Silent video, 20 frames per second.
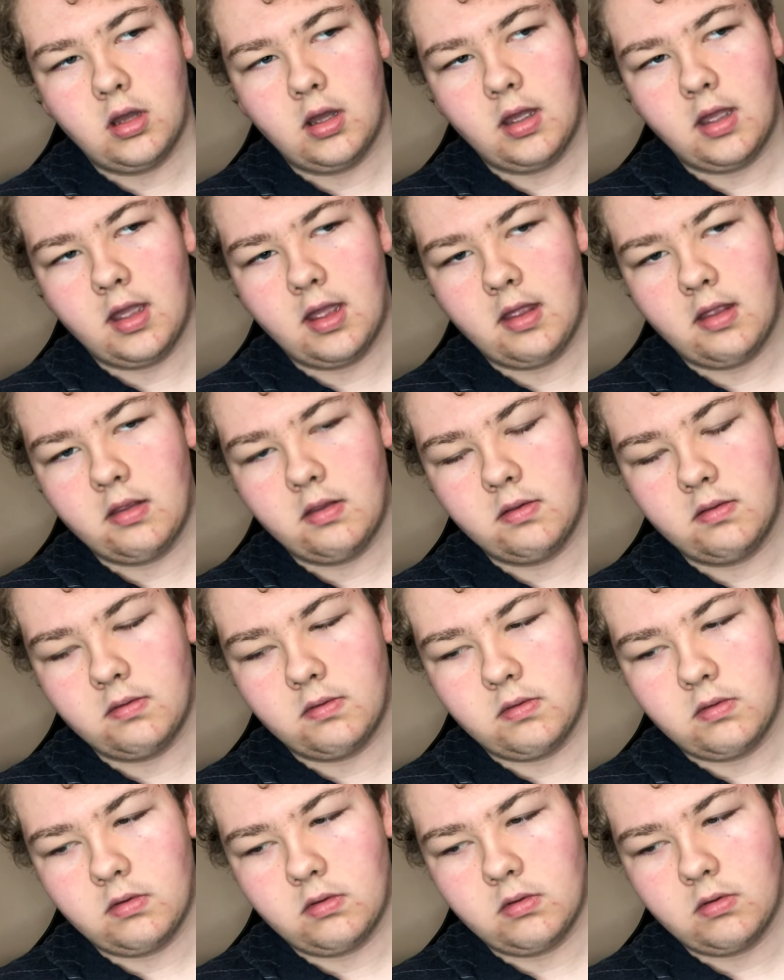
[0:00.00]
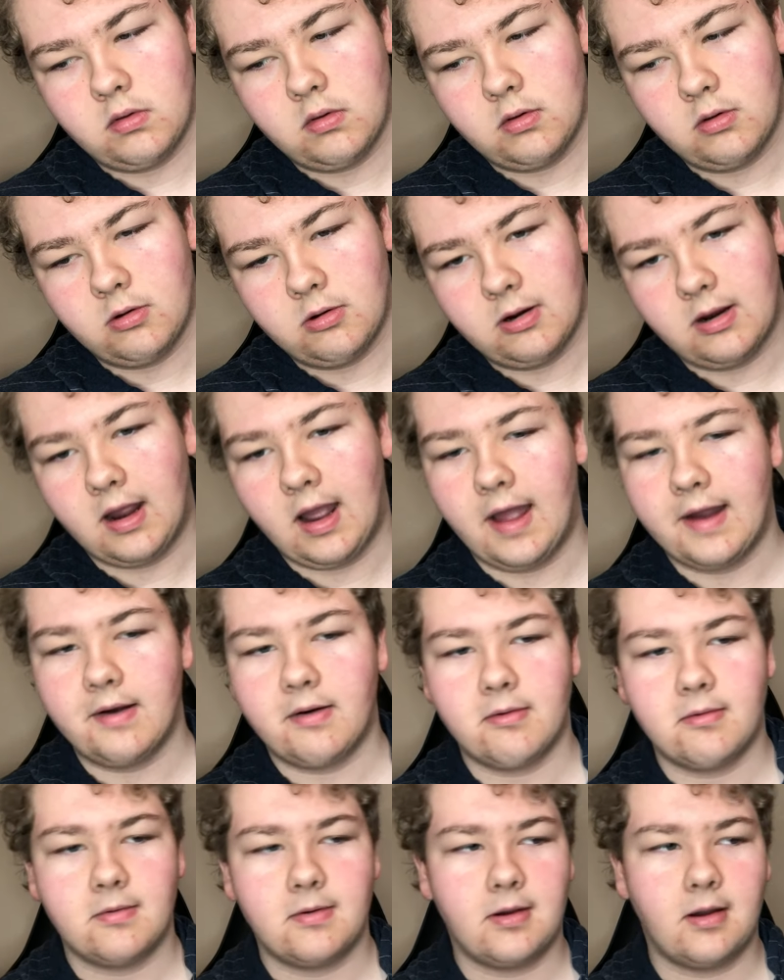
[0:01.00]
and or I
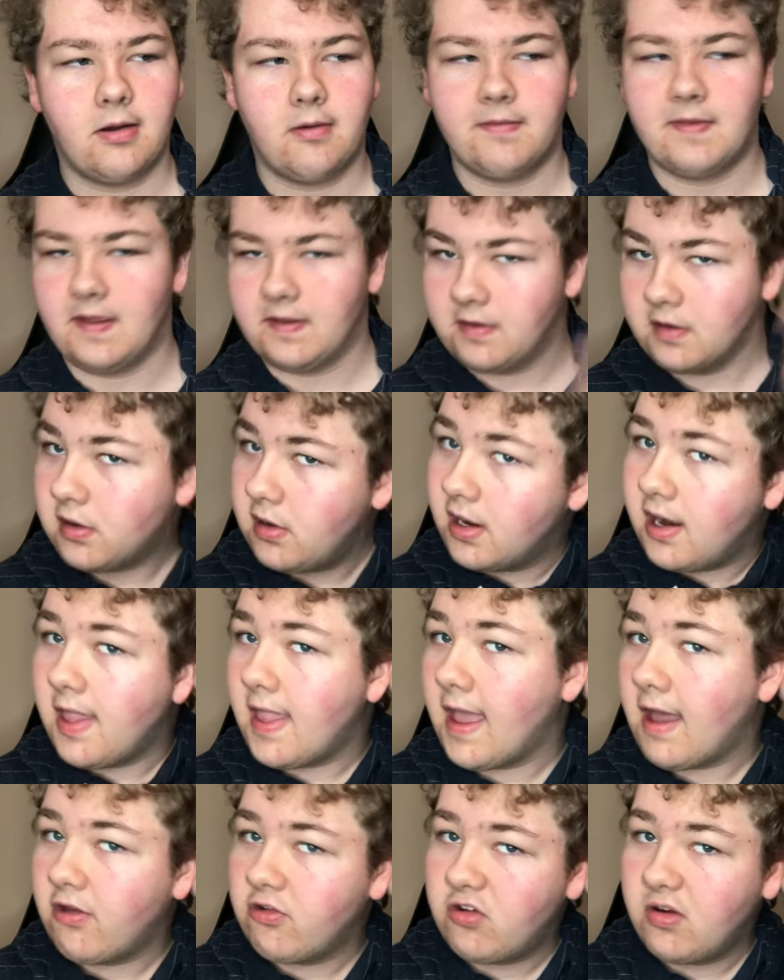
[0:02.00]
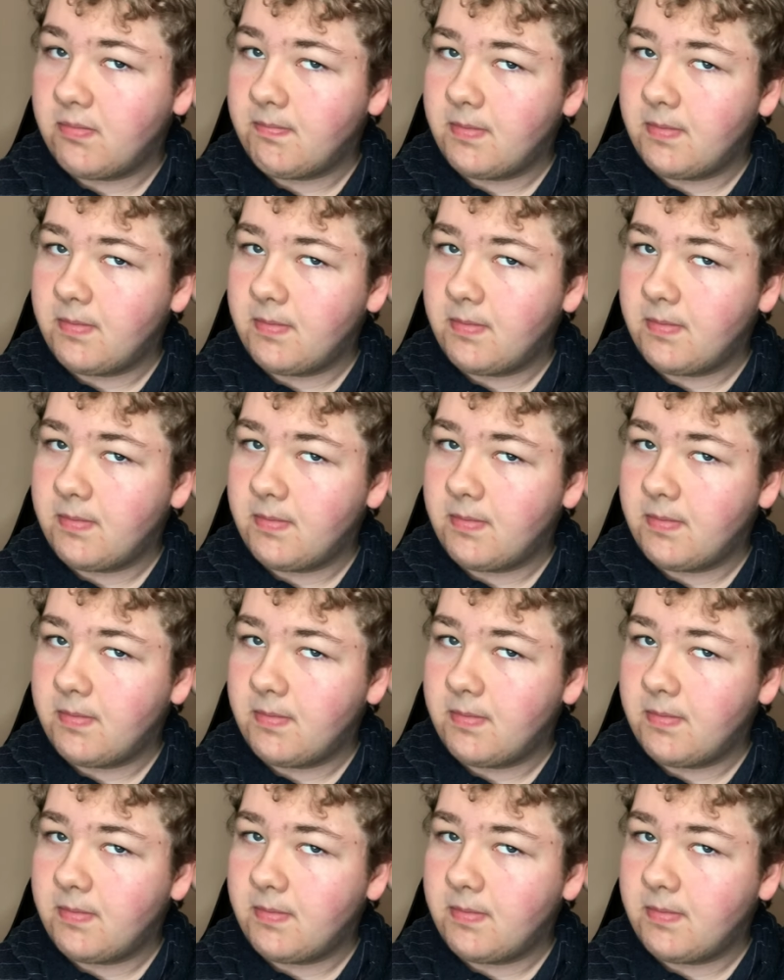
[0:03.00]
don't know if that's a good analogy,